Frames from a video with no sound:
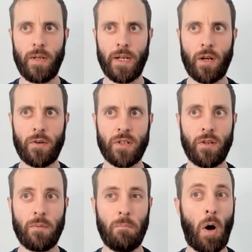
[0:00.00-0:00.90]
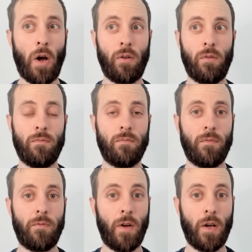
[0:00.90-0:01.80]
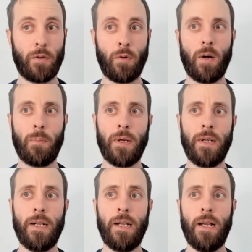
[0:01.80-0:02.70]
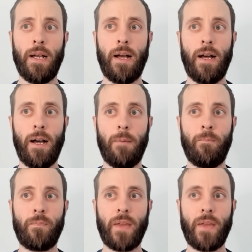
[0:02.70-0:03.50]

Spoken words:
It goes another mile further up, and